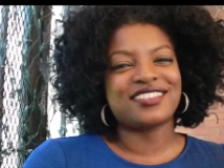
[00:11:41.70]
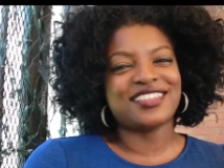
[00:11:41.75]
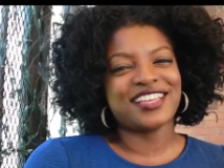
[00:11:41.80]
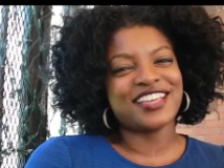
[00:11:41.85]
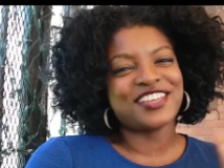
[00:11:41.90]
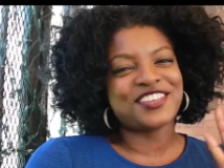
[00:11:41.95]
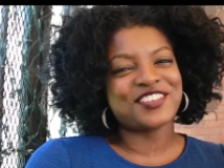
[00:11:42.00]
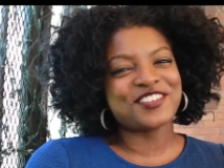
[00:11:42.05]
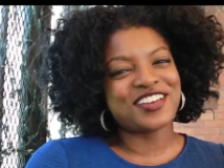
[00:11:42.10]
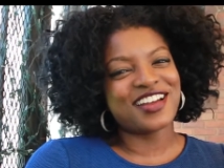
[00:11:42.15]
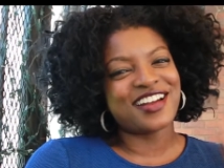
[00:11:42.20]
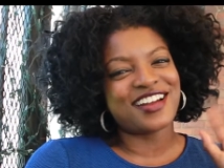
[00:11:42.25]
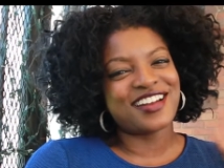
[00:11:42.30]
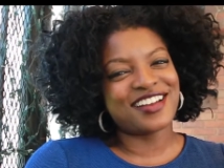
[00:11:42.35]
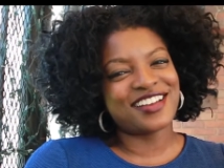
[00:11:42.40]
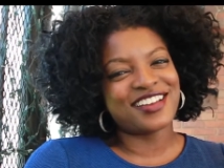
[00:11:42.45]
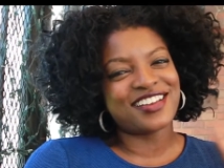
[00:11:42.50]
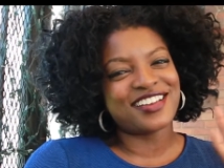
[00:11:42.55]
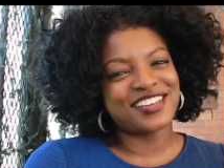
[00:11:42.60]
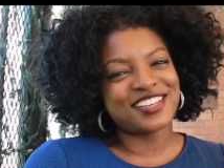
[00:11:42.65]
Thank you,
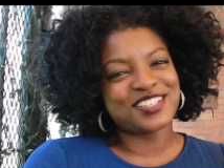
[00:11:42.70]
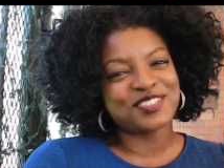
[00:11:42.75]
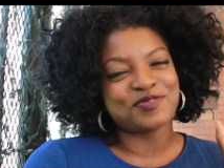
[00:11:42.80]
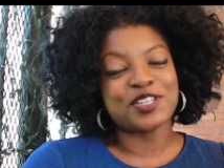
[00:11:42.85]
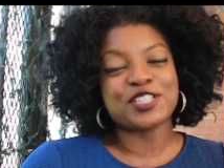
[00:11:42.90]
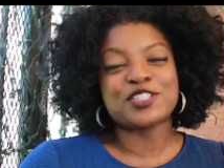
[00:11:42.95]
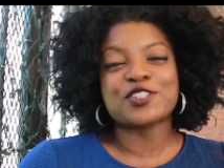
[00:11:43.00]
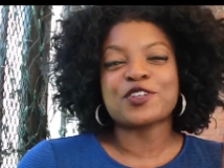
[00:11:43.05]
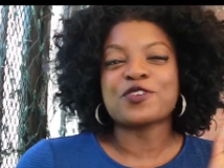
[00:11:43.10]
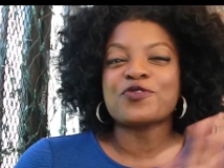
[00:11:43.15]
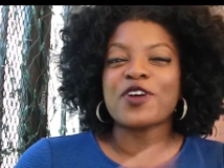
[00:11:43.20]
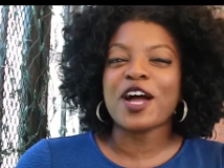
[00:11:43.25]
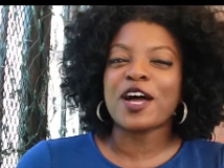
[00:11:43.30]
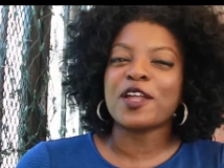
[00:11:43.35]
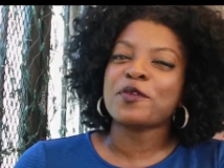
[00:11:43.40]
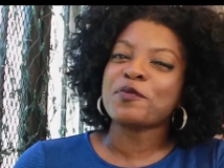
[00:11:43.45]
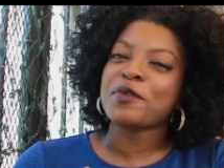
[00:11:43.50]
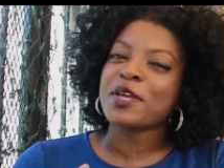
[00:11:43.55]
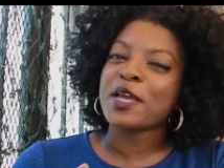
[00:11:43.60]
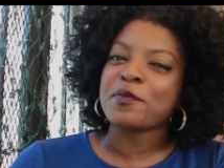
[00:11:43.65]
guys. Make sure you
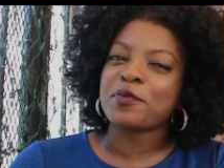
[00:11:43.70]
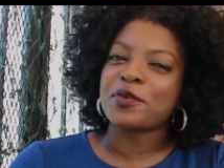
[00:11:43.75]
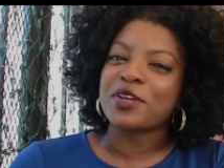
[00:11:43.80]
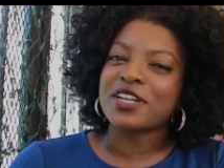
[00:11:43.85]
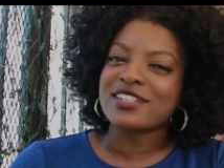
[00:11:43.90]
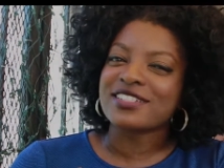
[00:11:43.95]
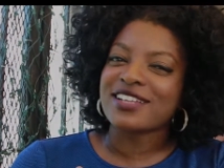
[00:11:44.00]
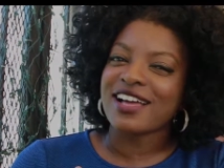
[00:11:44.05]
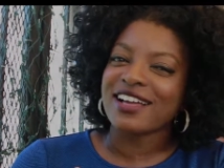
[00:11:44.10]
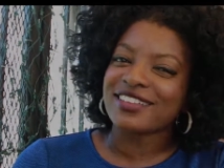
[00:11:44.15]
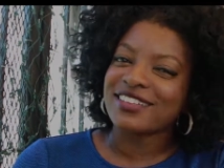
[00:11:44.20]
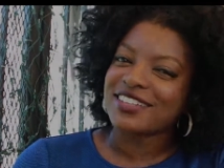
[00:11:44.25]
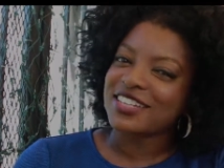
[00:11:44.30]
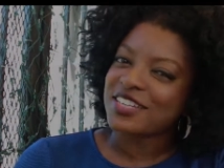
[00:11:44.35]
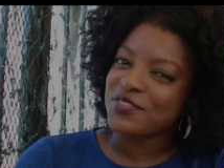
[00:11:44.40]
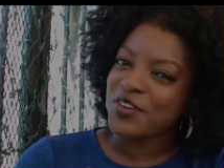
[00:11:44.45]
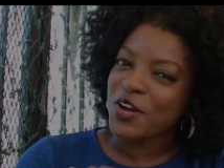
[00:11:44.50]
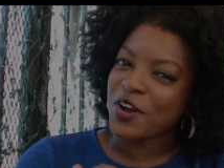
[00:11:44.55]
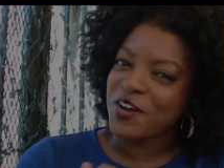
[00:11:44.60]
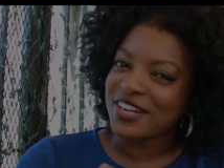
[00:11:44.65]
follow me at Pretty Chocolate
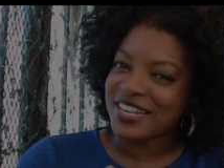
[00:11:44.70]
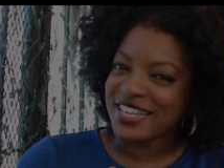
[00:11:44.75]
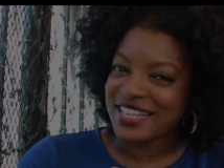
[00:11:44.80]
Diva on